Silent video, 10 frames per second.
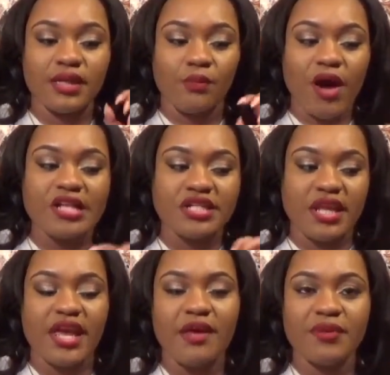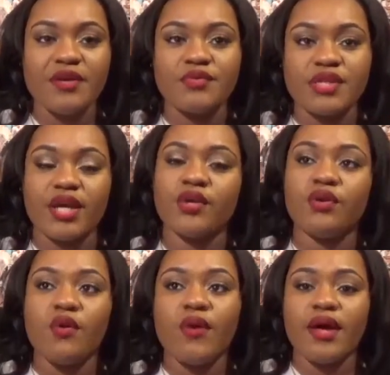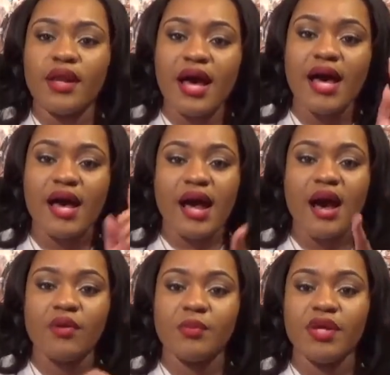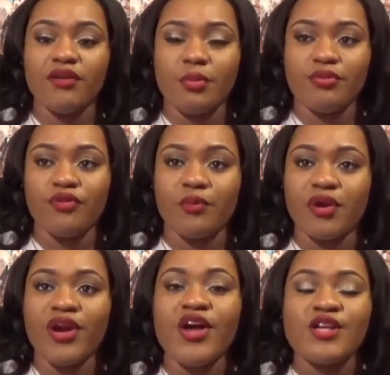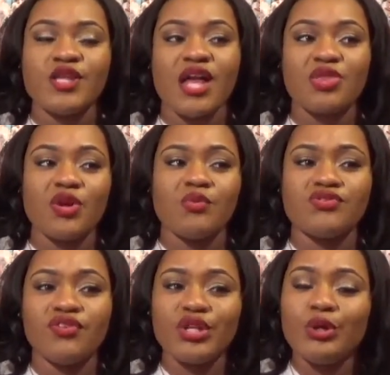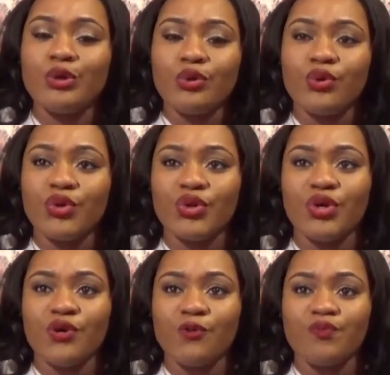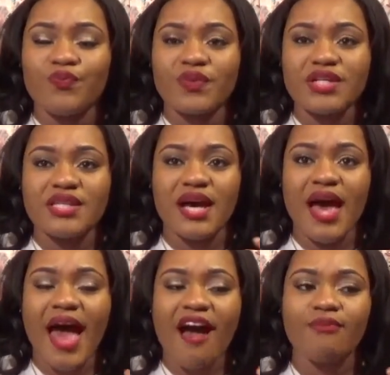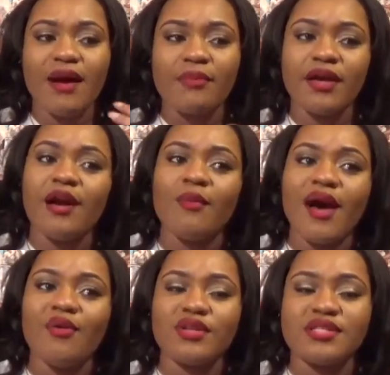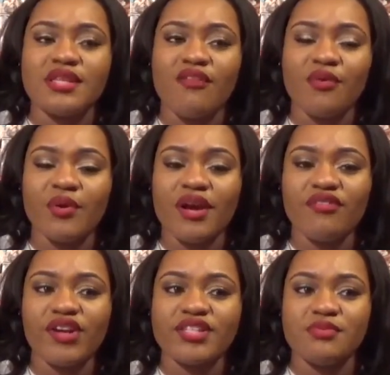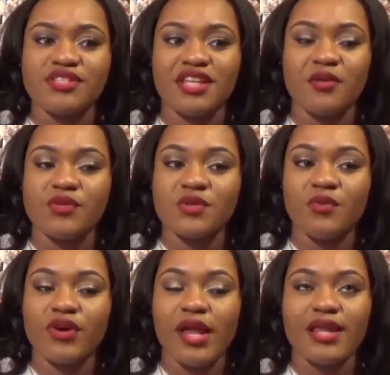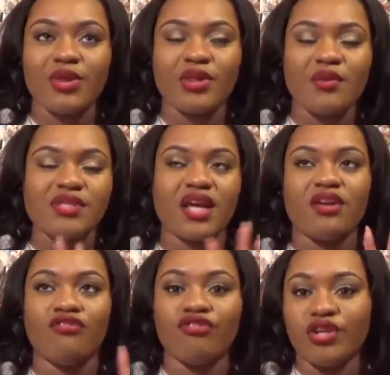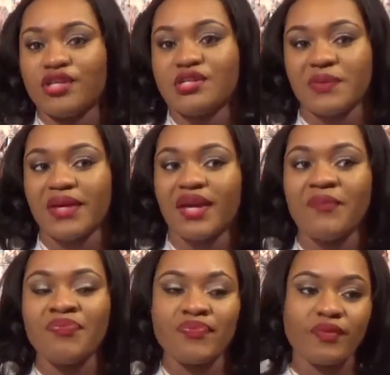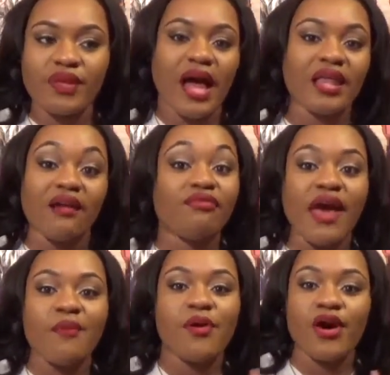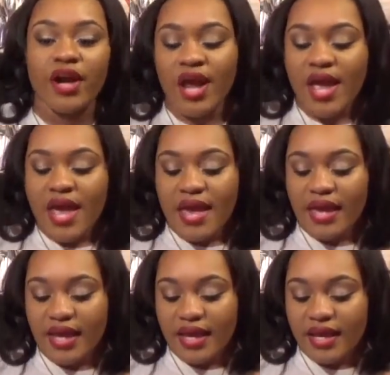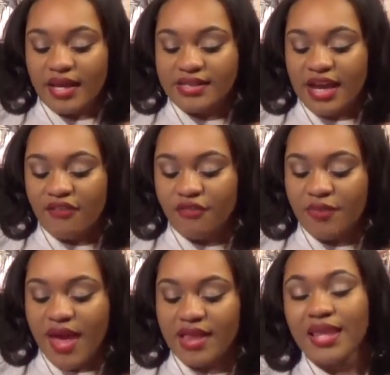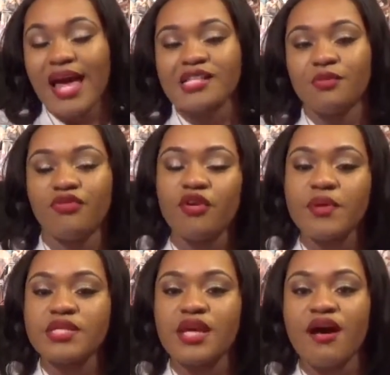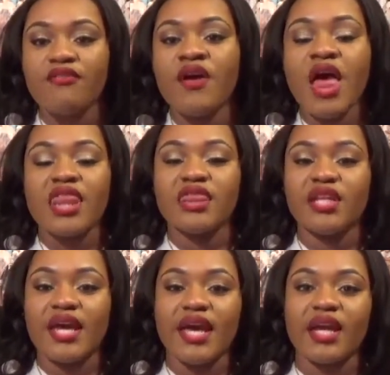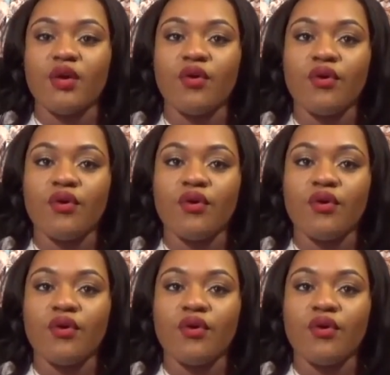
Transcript: watching him, he was like, you know what, I want to be a performer. So I thought it was really cool, you know, to have Bobby come out and stuff or whatever to present him his award. I thought that was like really sweet. I love that part. And aside from that, the last performance of the night